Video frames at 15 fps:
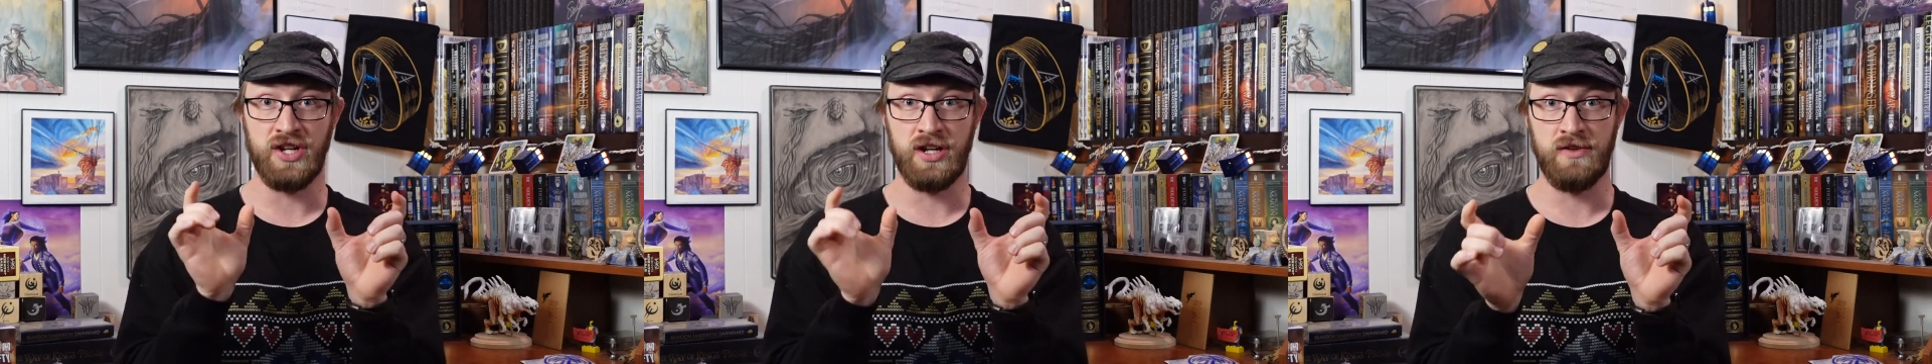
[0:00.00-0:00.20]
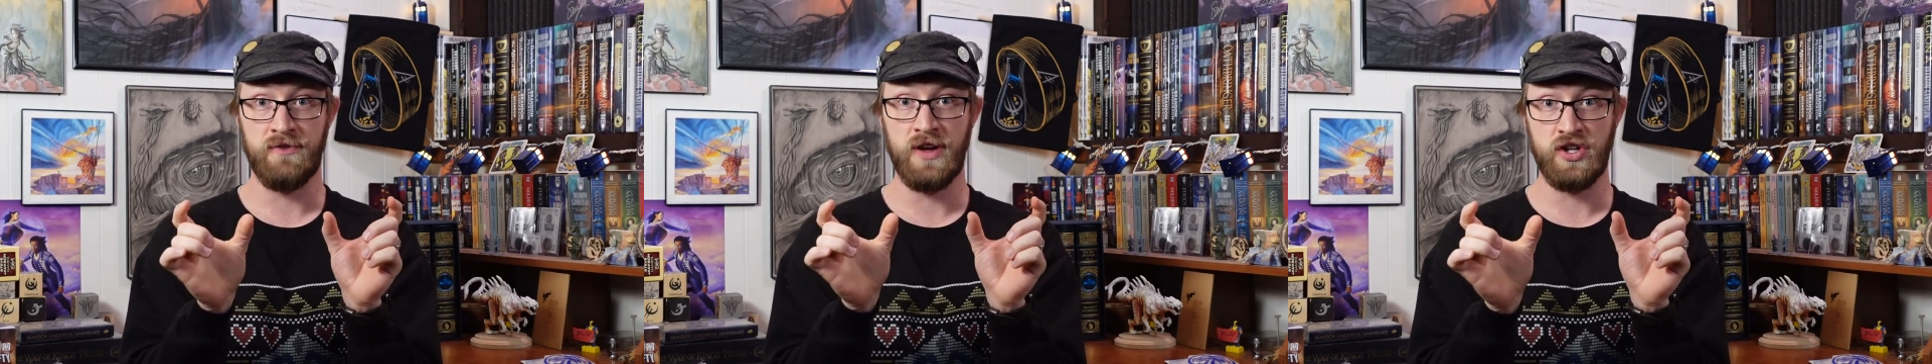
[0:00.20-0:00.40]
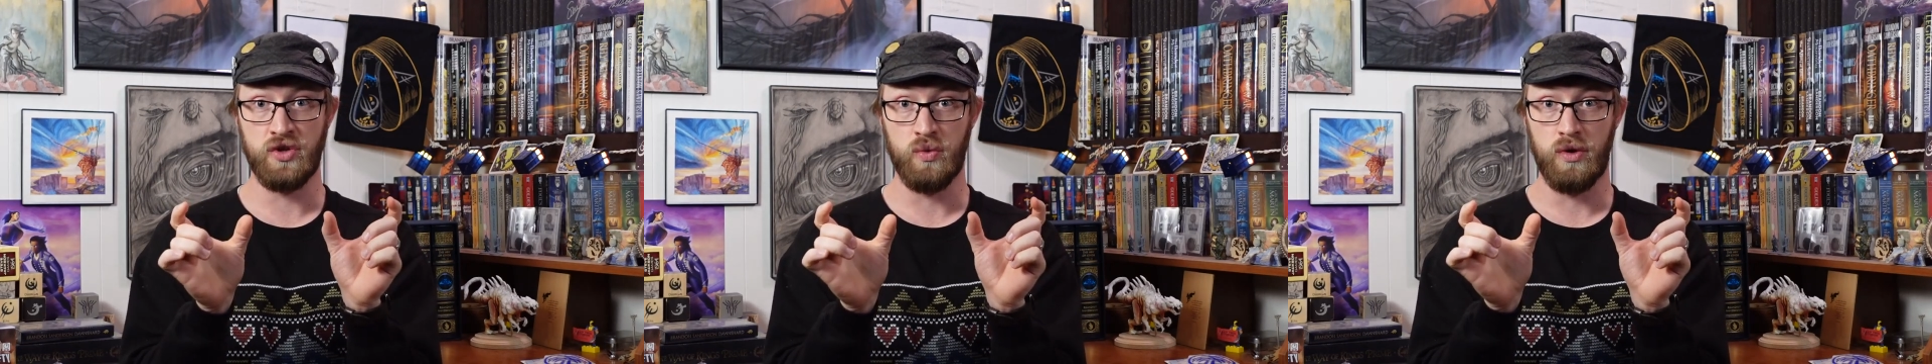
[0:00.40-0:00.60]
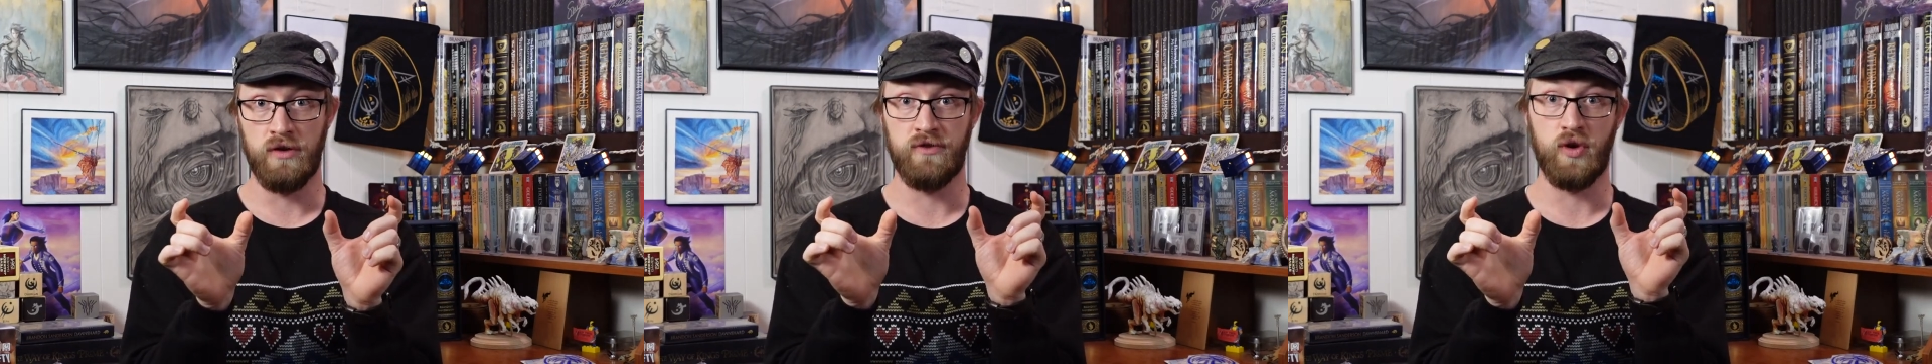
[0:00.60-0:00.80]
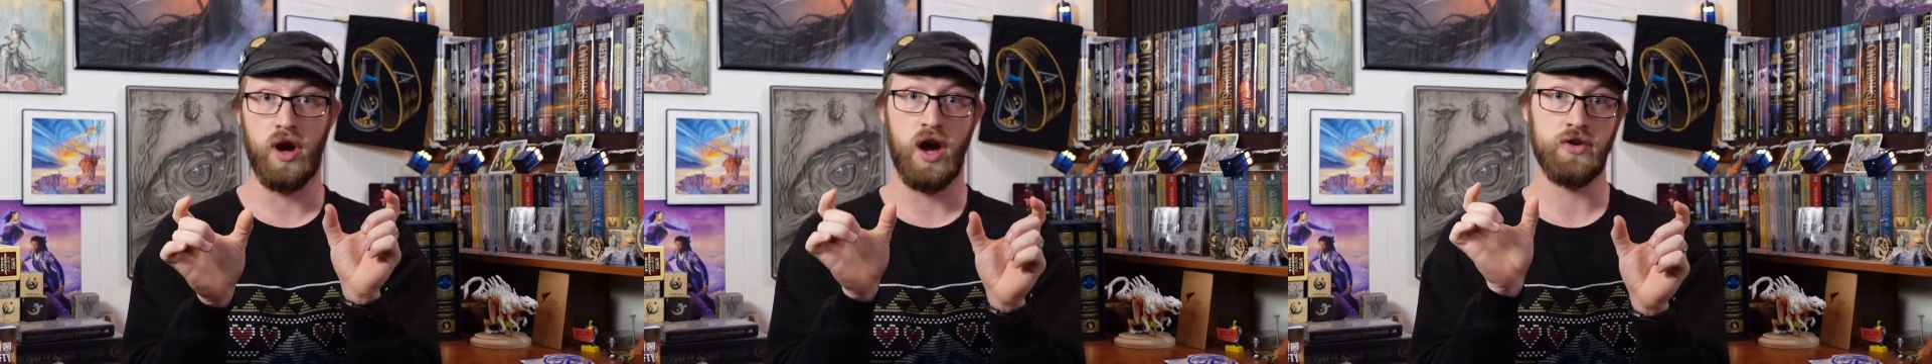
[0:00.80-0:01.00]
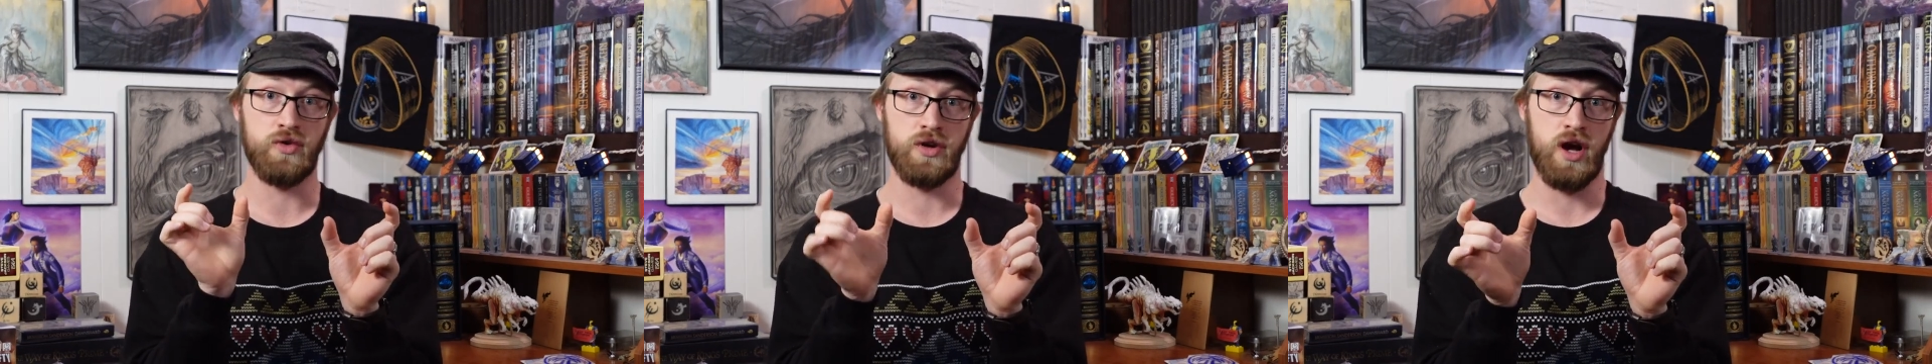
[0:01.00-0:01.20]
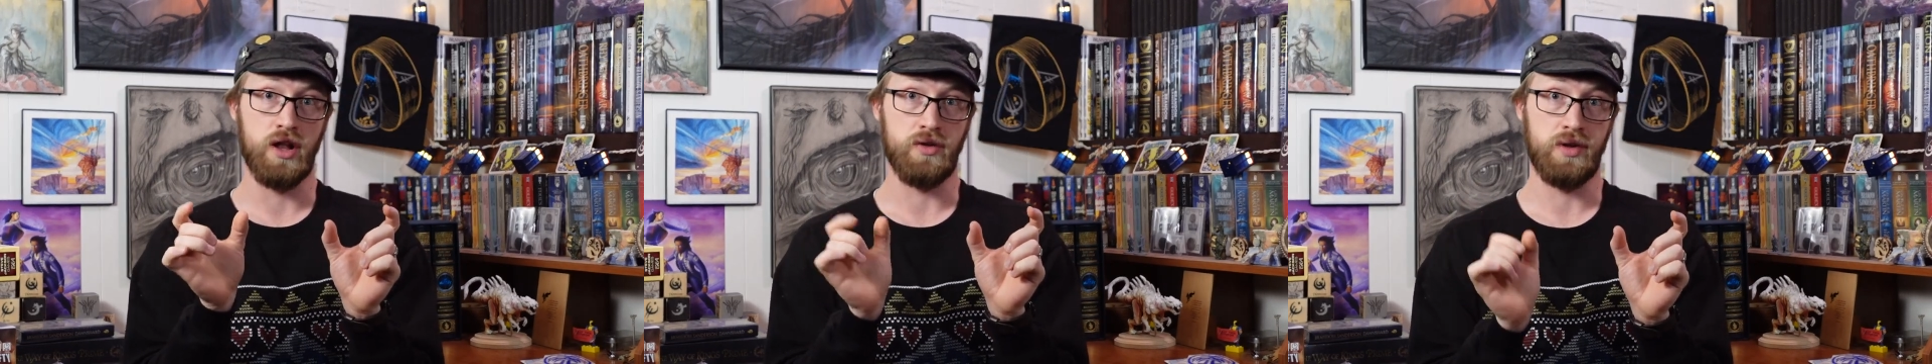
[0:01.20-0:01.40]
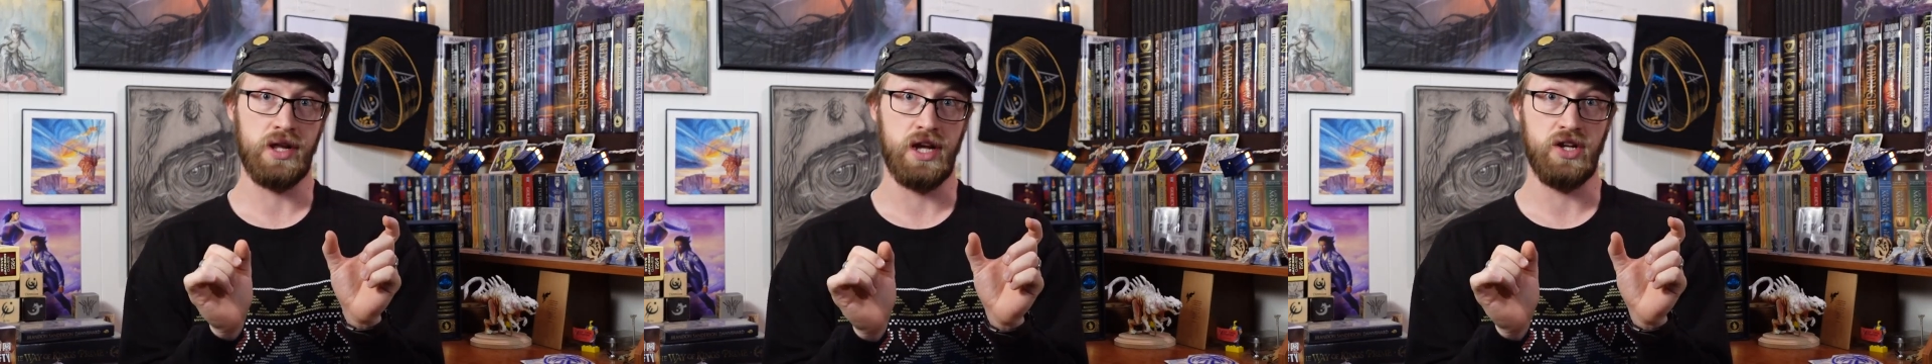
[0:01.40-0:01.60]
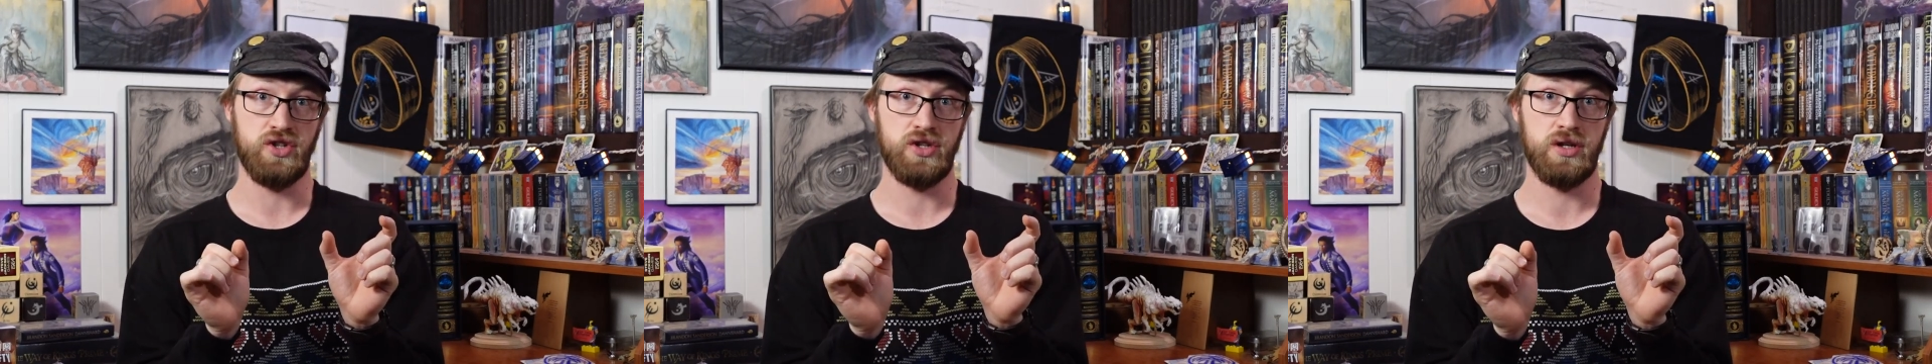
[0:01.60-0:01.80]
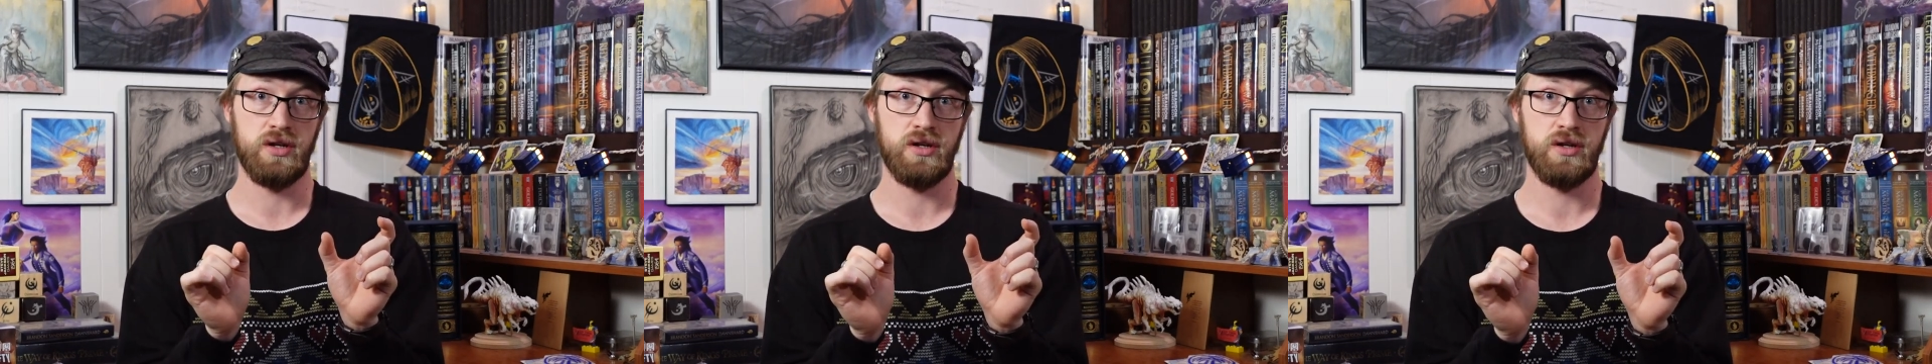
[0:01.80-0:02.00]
individual for $100 each.